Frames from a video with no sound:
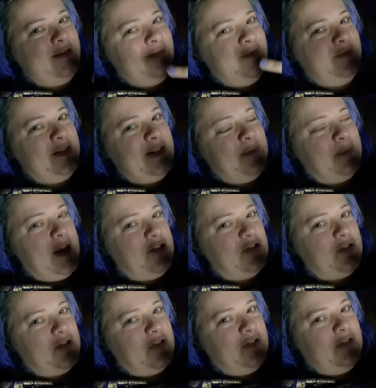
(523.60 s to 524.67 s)

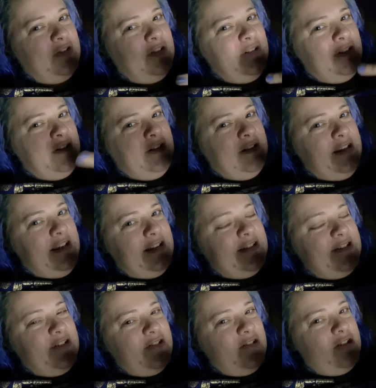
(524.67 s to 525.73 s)
Special needs
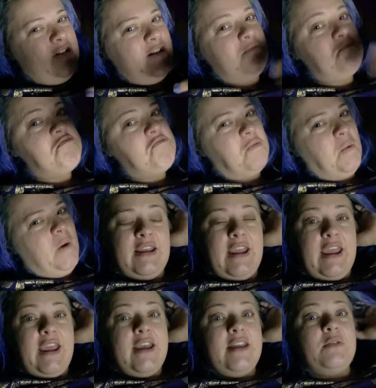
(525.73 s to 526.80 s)
children.
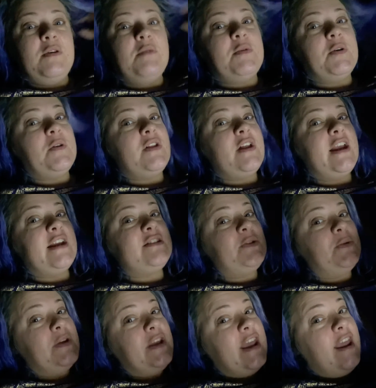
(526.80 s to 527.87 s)
And we both like to
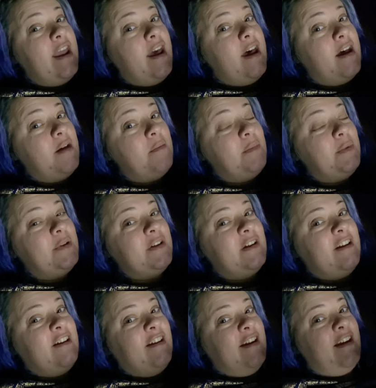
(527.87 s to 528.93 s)
camp.
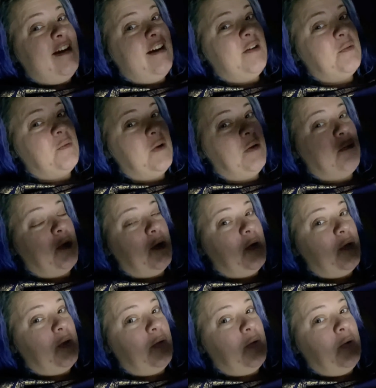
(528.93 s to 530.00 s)
We both
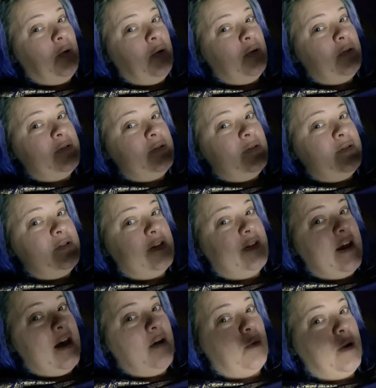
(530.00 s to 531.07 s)
did
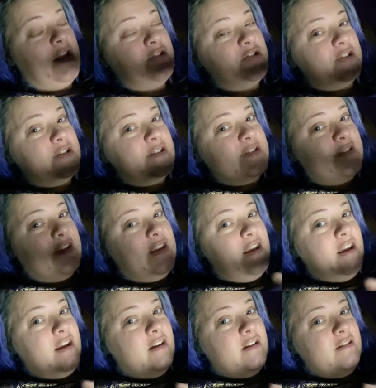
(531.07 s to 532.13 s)
that waitress
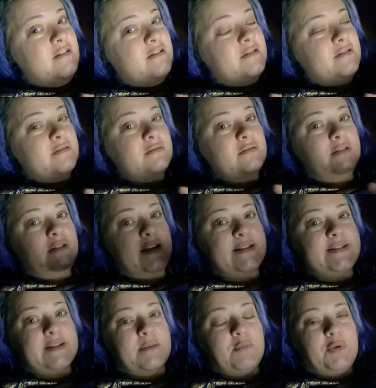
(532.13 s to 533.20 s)
thing at
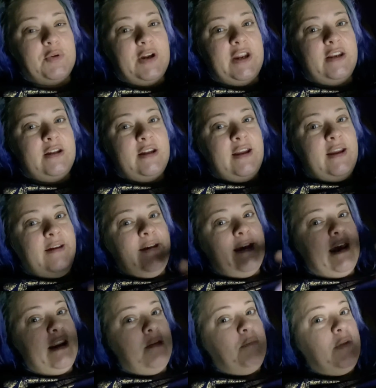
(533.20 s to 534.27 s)
some point. I
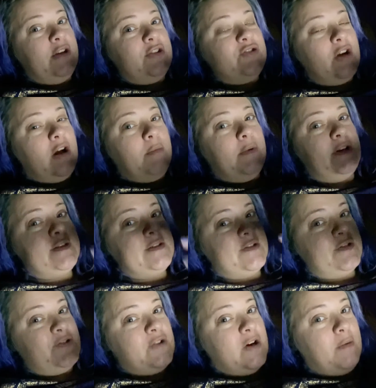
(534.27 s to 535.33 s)
didn't pick strawberries because
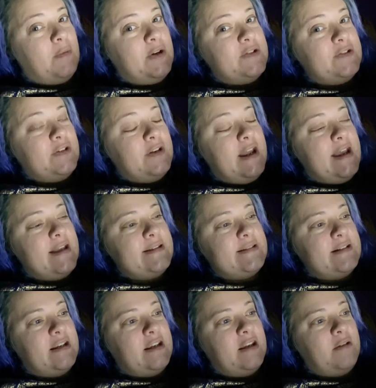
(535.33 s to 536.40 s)
strawberries are
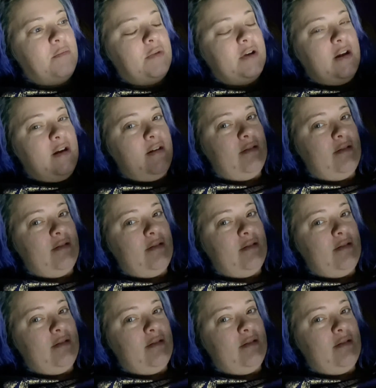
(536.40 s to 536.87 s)
nasty, but